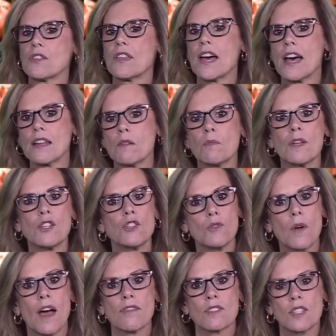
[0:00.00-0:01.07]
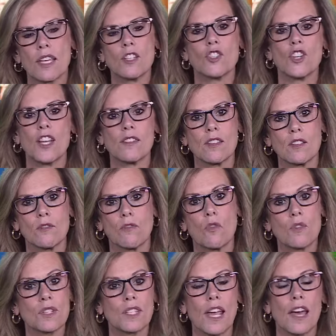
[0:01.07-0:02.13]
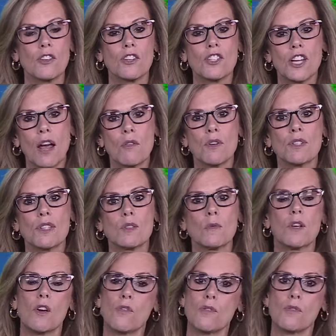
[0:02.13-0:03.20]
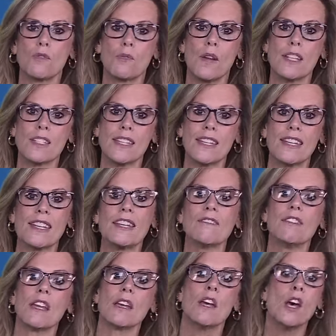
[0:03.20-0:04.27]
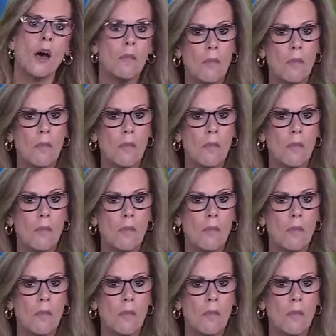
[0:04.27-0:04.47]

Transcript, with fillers: that. And we do have slight chances for scattered showers as we go through the rest of the evening.